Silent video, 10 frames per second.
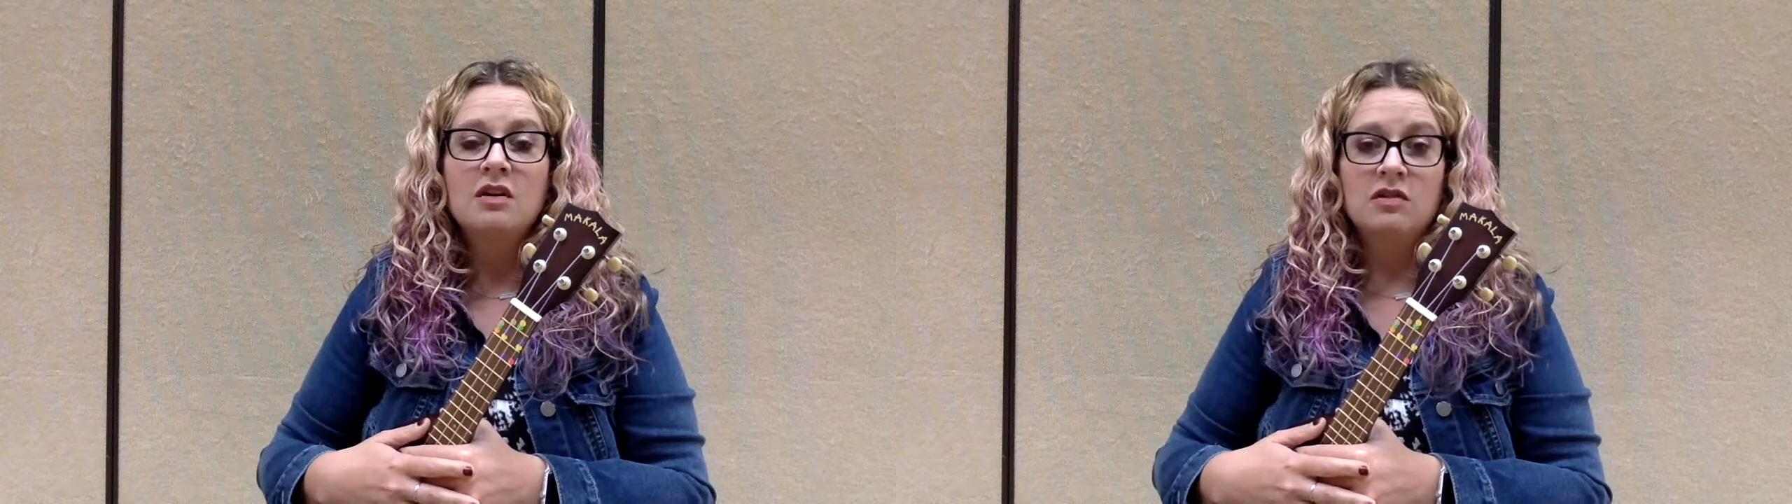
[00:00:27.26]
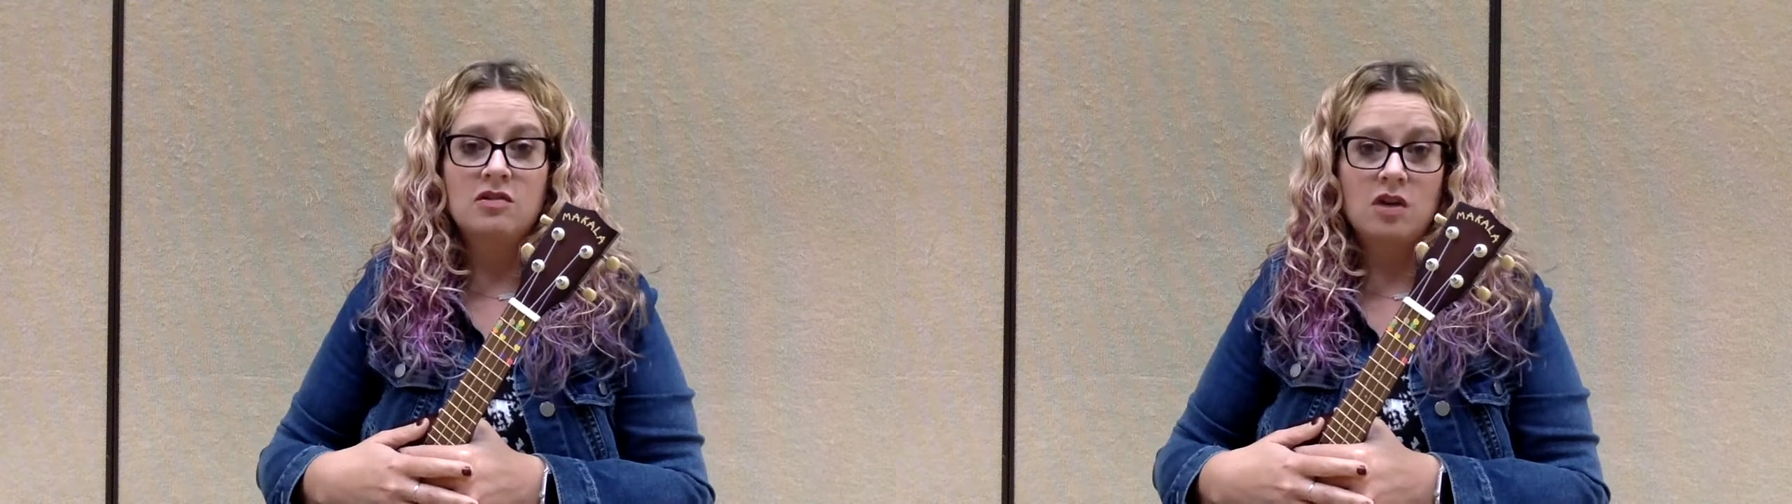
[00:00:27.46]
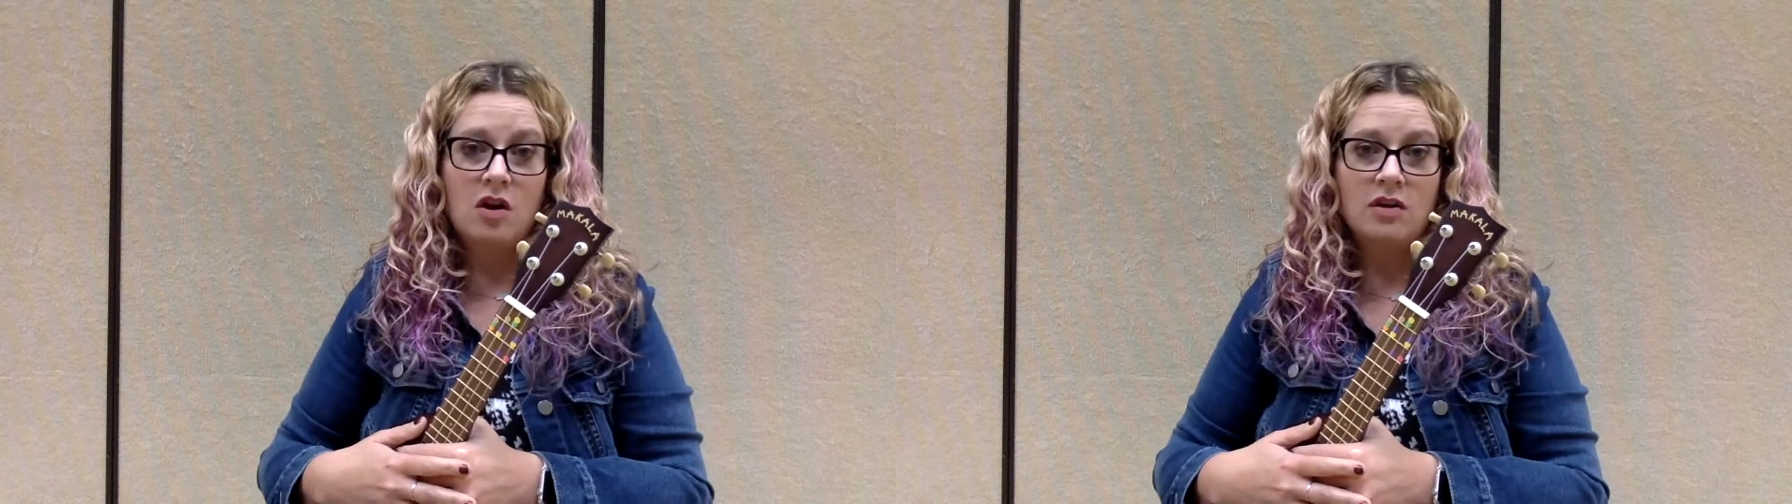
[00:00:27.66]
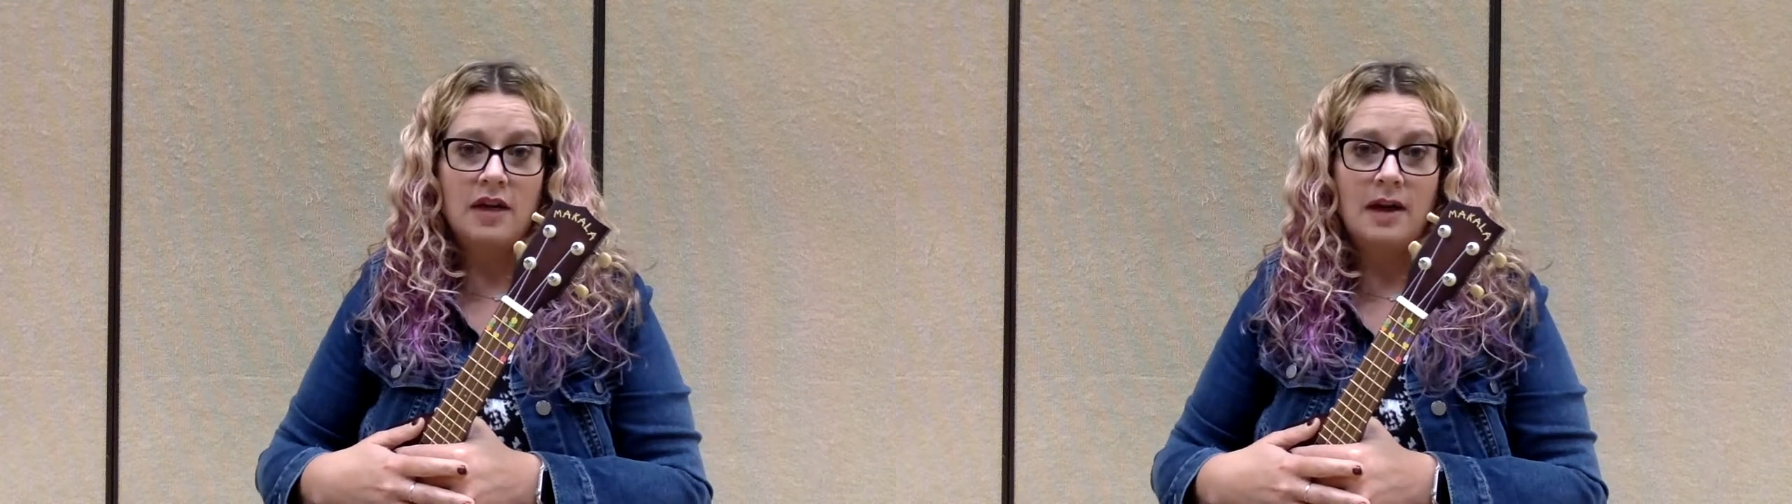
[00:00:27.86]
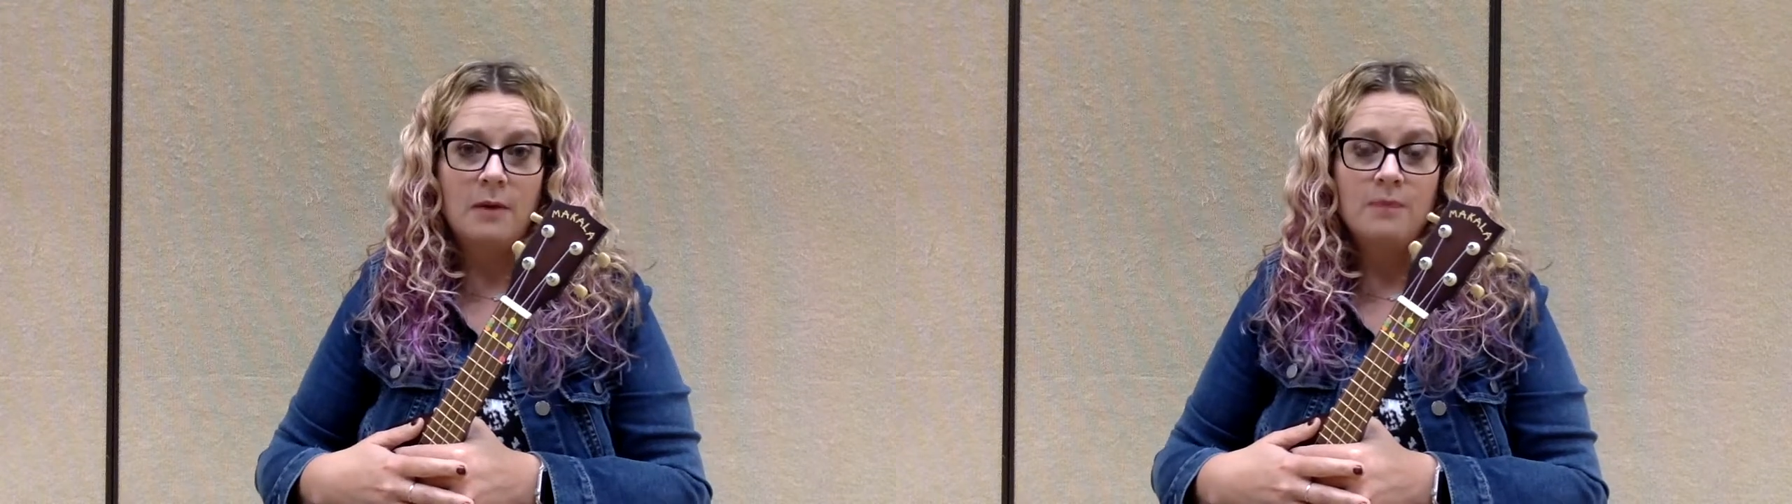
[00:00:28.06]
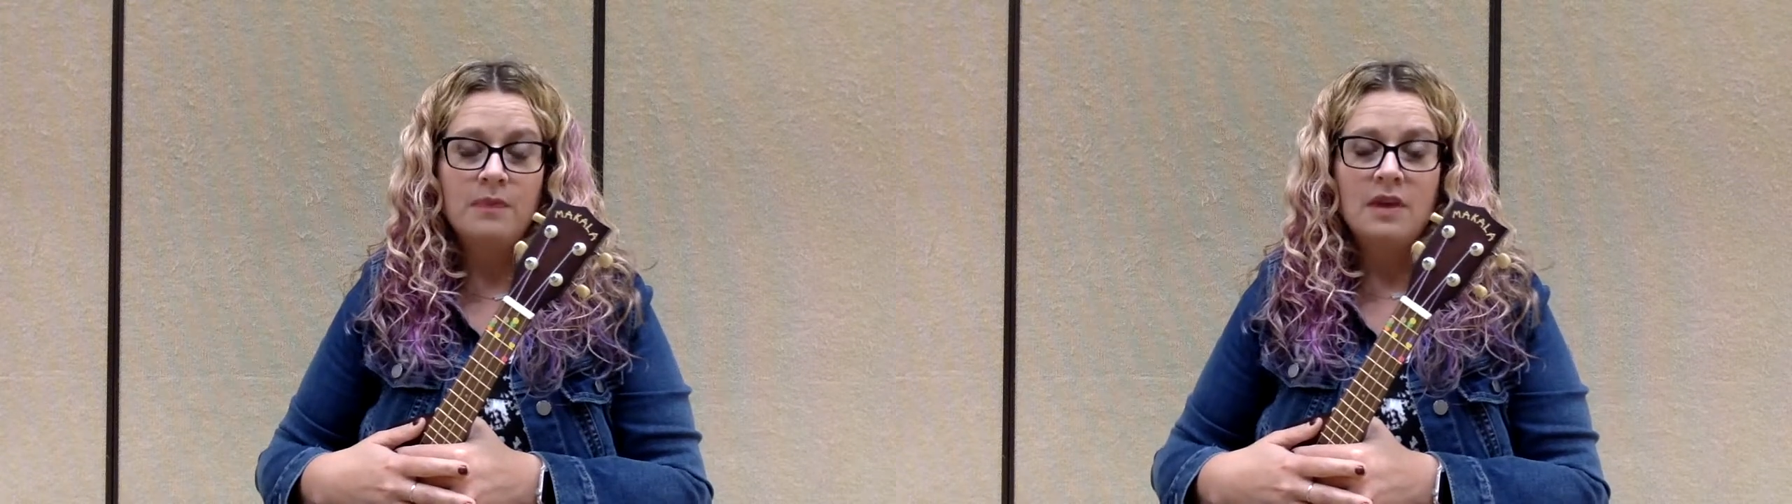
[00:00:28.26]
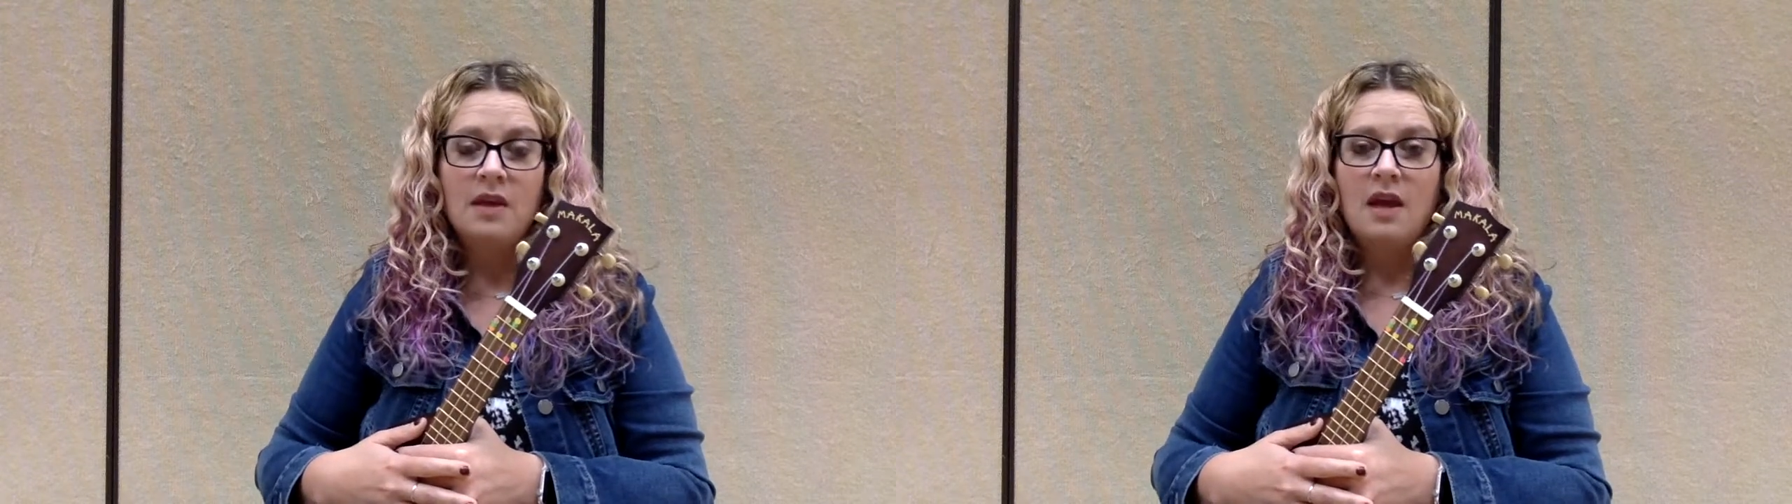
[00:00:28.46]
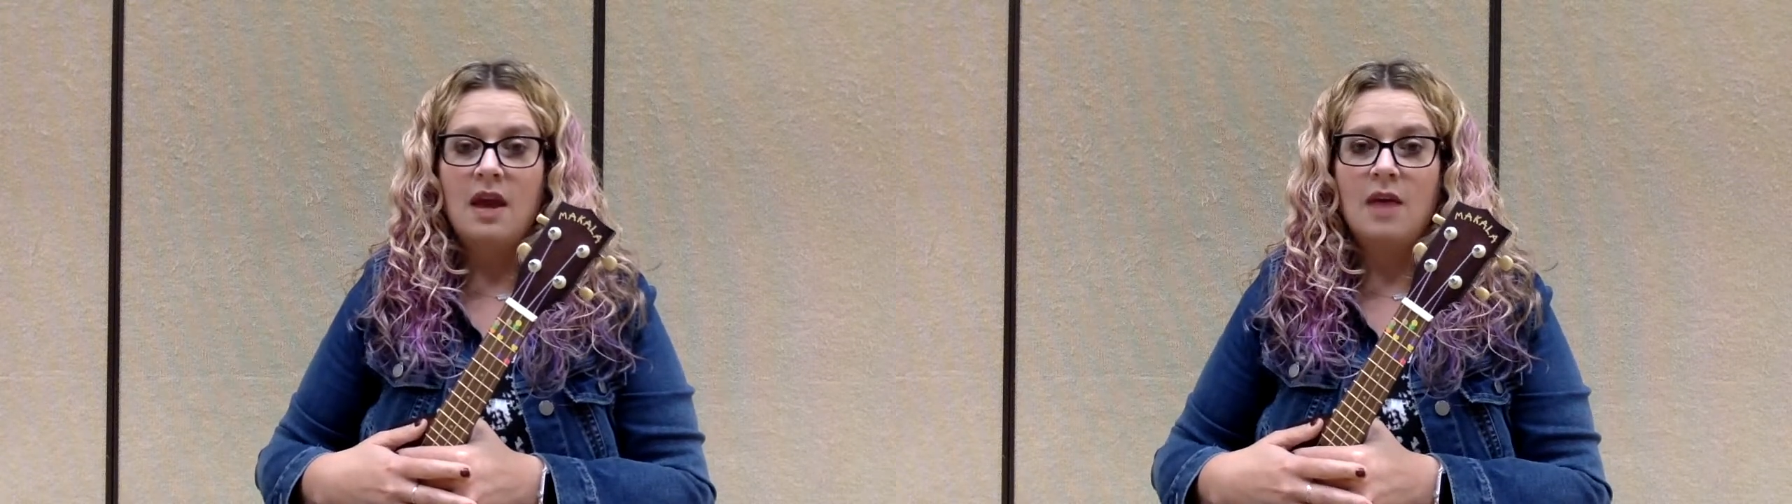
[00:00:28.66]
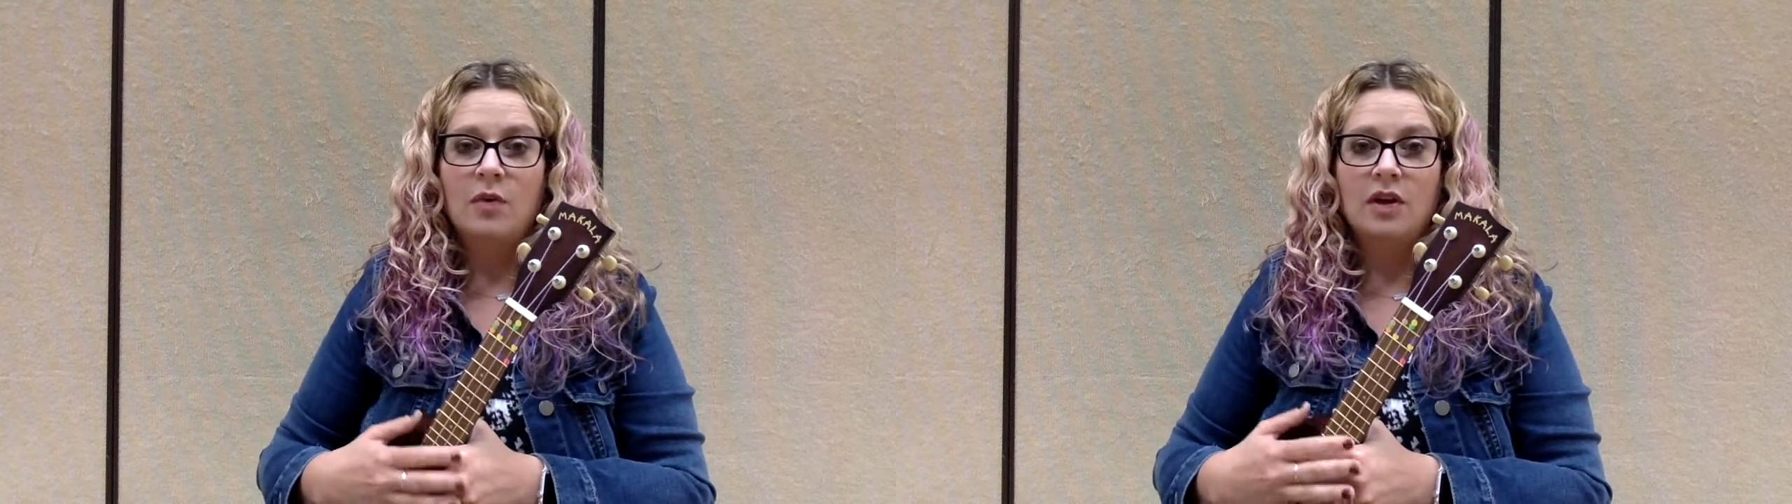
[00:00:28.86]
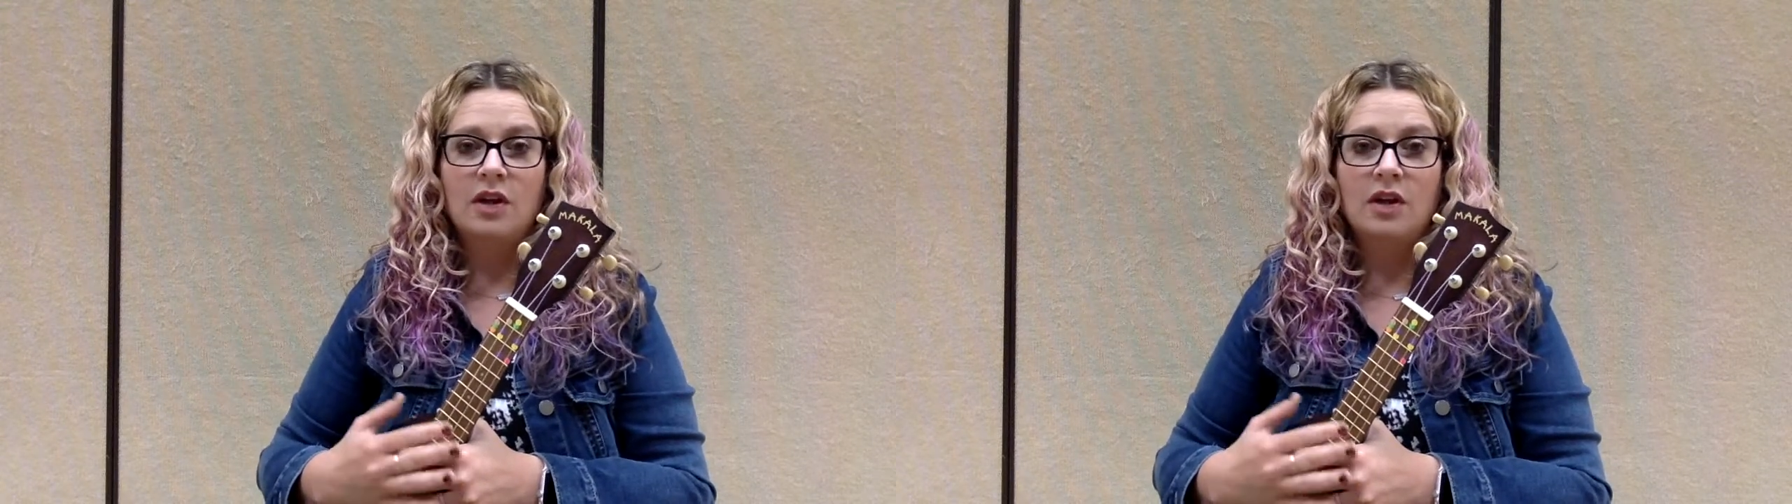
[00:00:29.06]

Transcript: the song now, and we're going to